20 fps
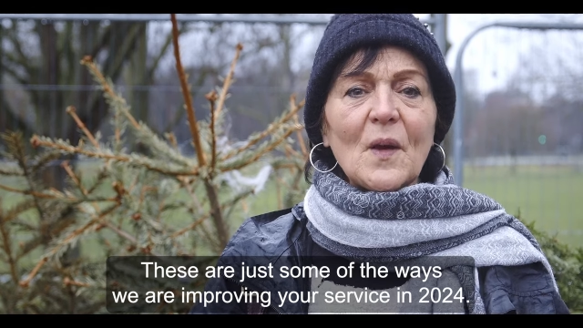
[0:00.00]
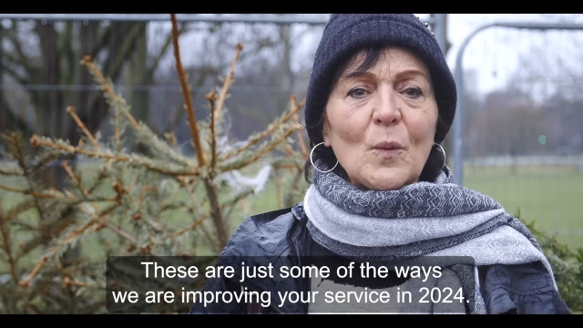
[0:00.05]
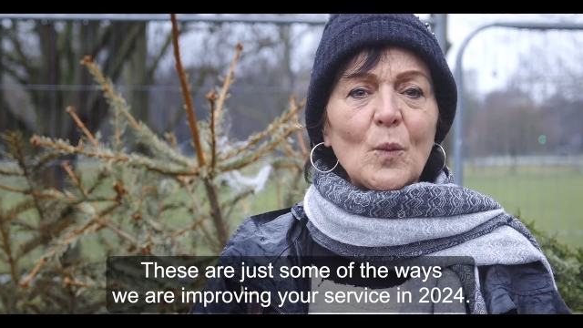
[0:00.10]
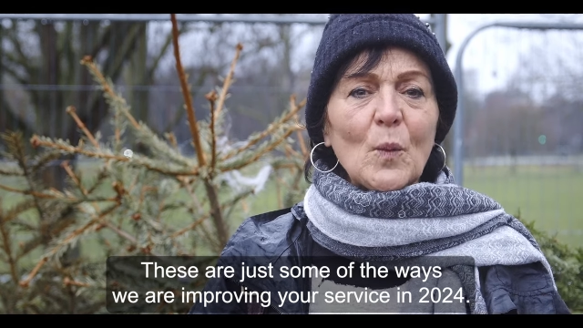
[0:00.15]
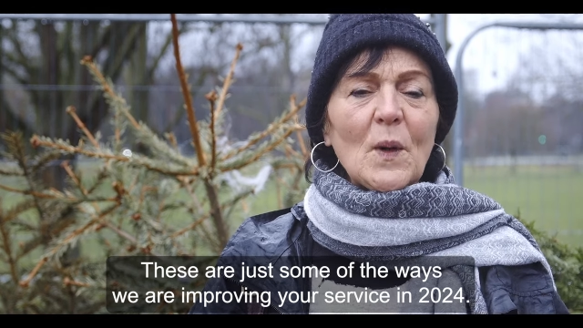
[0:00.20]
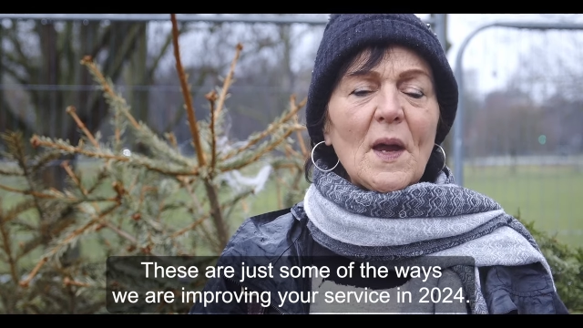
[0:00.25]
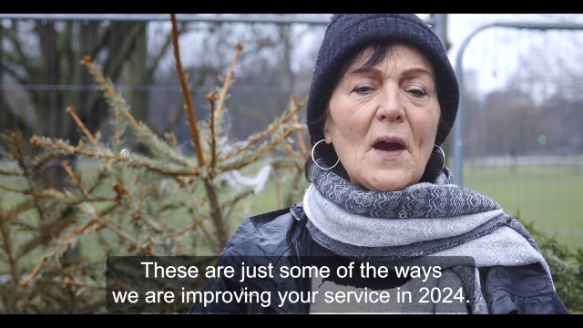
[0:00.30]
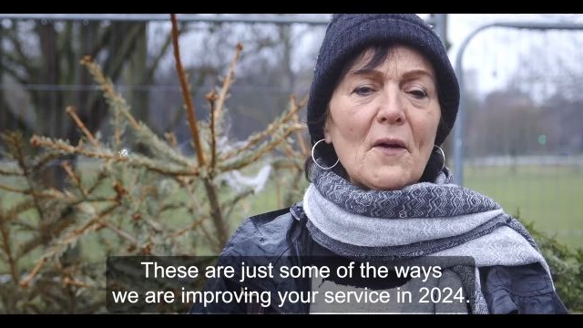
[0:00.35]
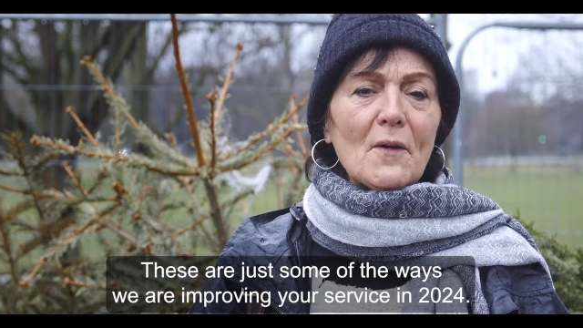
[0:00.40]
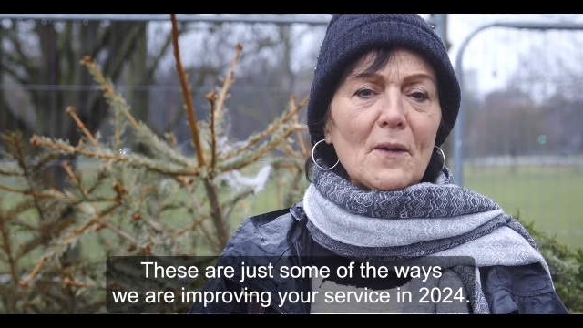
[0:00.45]

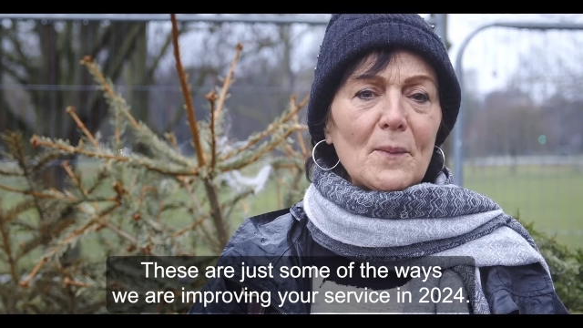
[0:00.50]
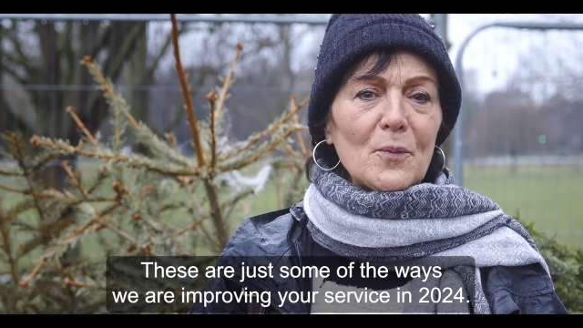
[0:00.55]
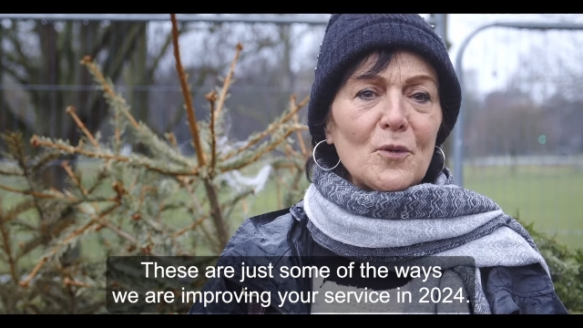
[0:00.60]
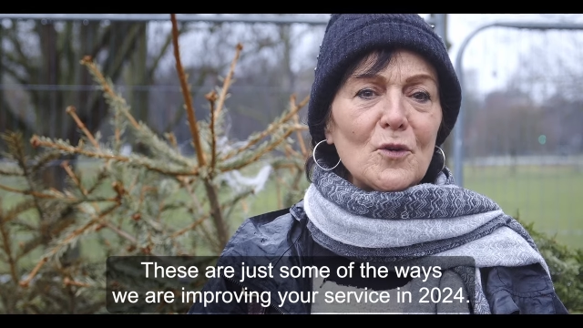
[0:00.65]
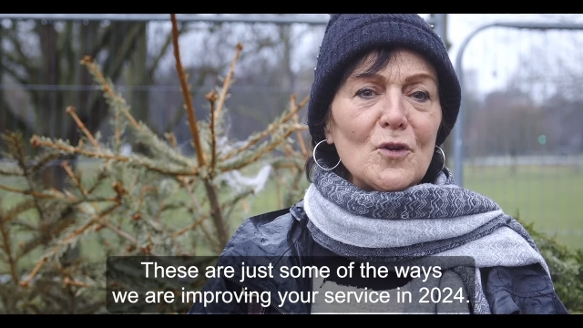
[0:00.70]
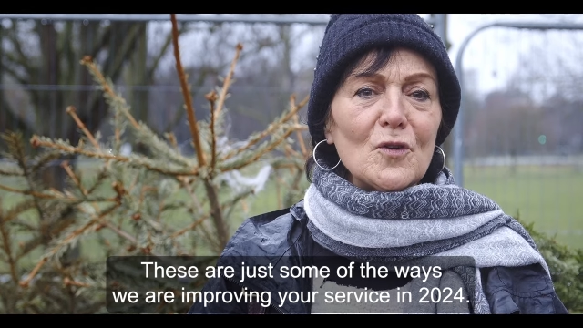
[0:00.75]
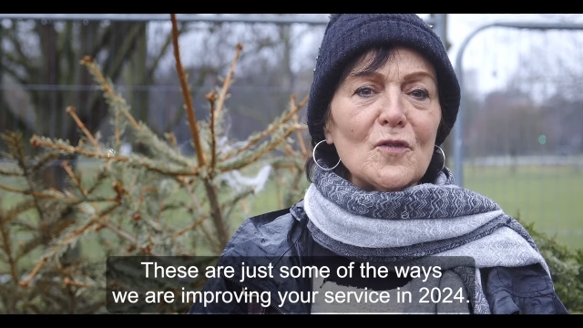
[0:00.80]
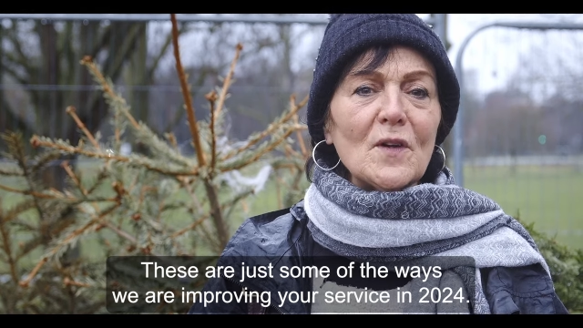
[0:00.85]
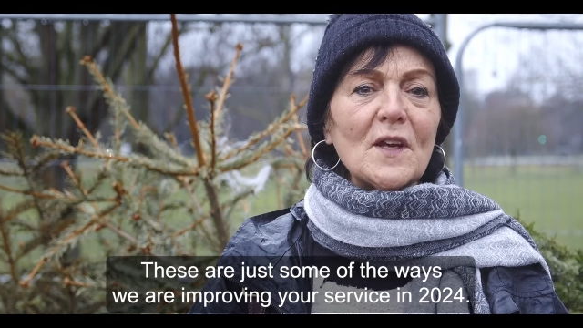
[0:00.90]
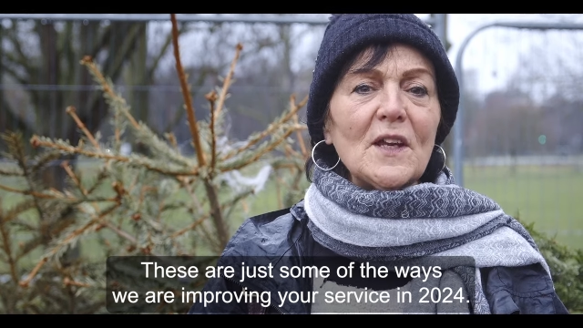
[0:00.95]
we are
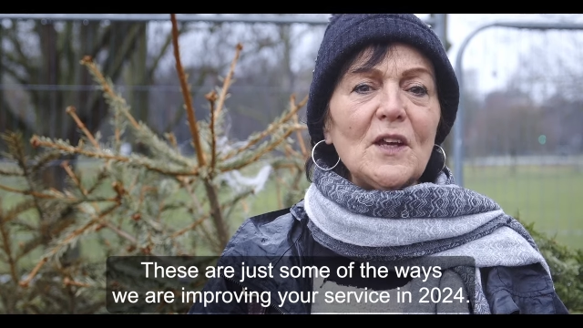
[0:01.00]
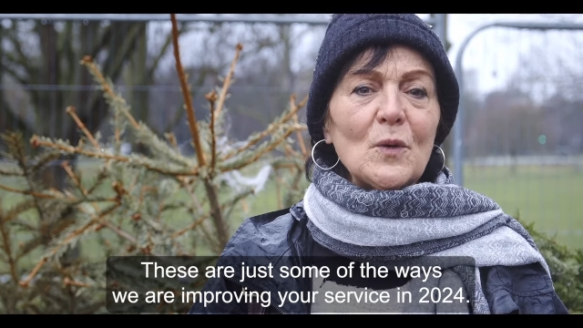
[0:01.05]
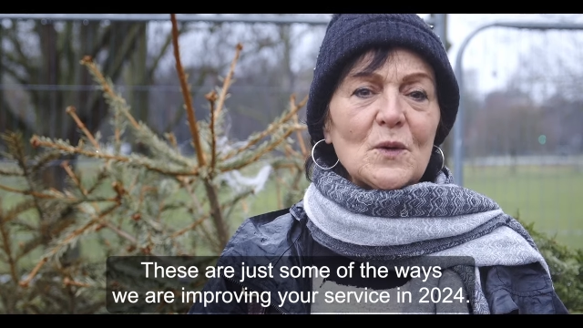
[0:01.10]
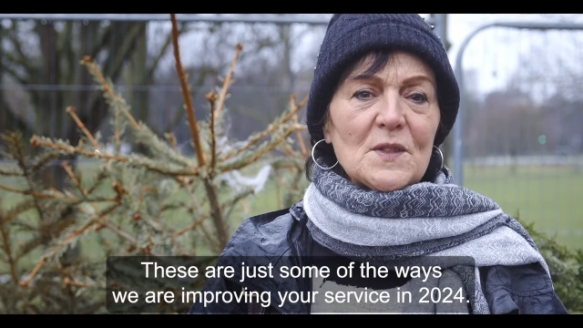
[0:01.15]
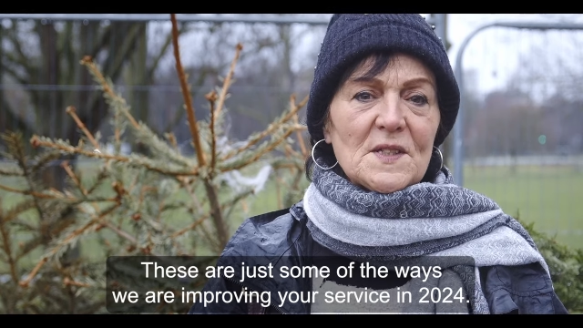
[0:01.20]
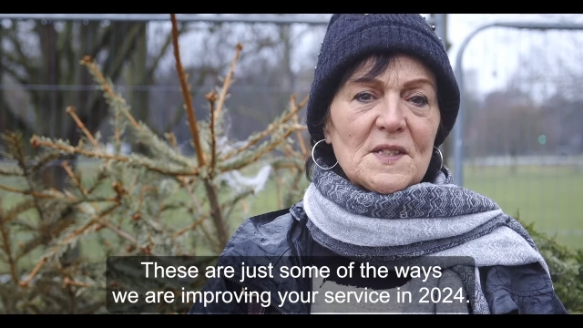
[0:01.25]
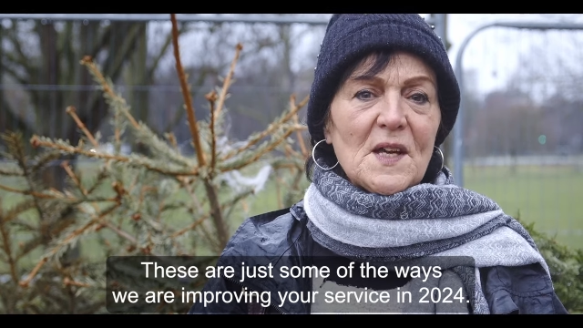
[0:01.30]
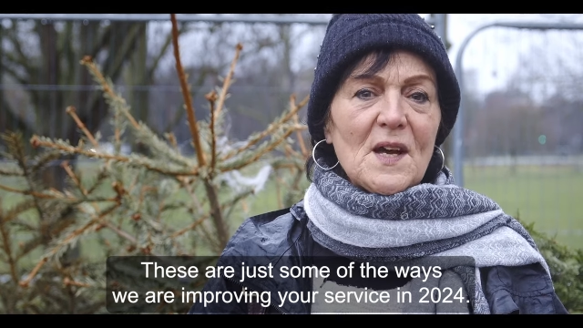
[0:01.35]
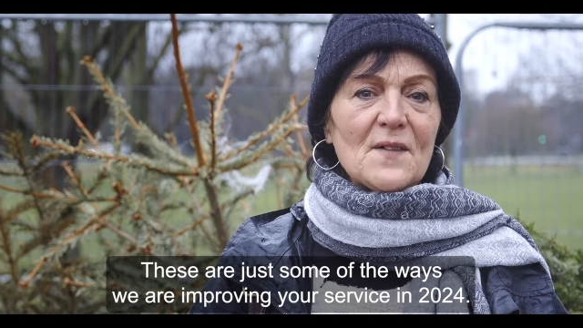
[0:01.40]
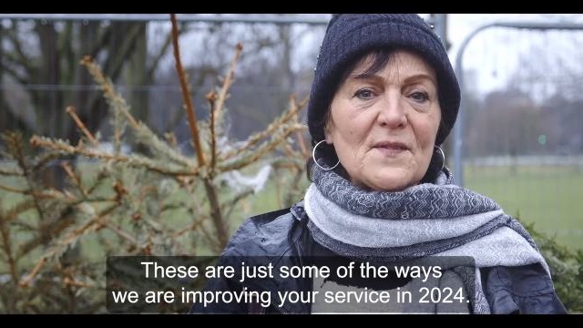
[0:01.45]
improving your
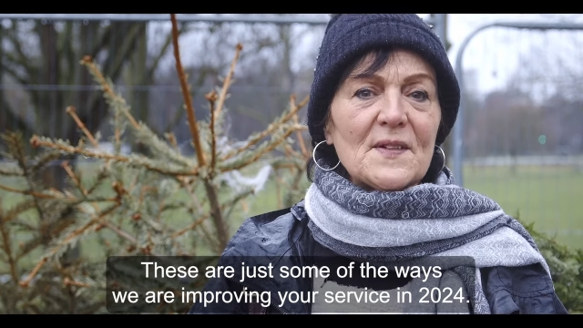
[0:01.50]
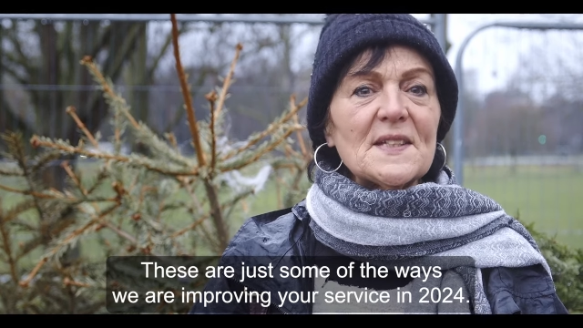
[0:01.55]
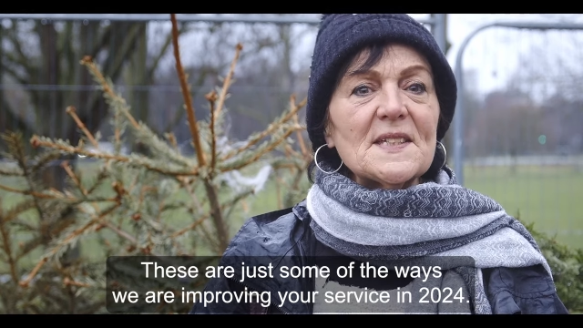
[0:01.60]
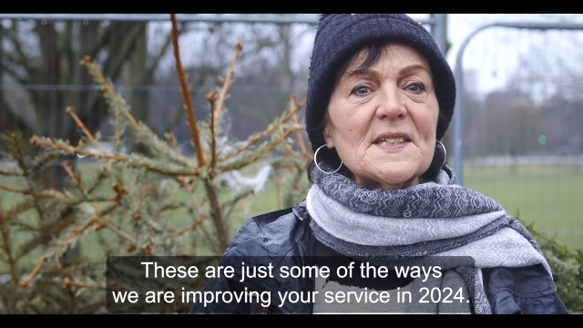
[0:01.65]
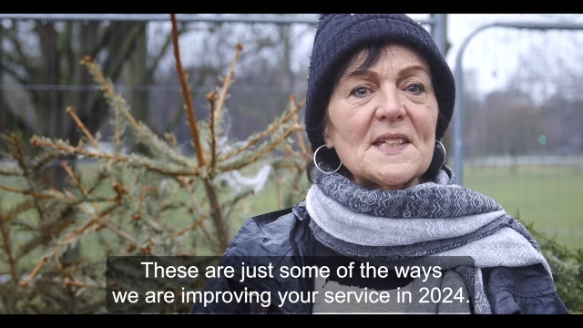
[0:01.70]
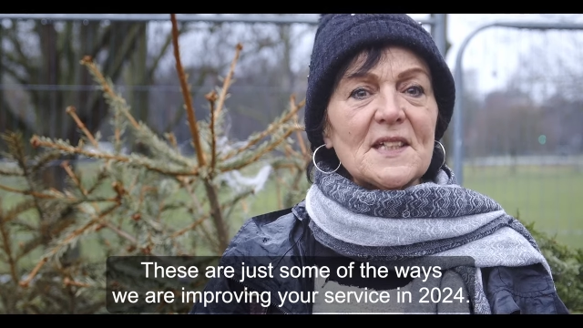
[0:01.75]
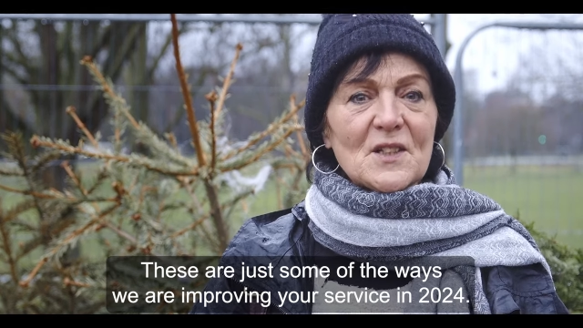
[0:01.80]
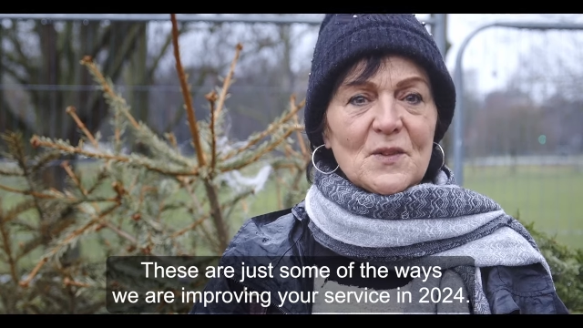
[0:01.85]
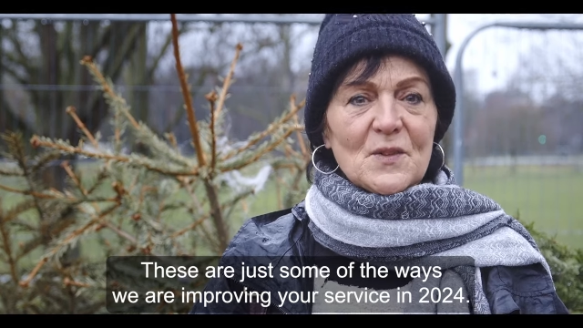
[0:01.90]
service in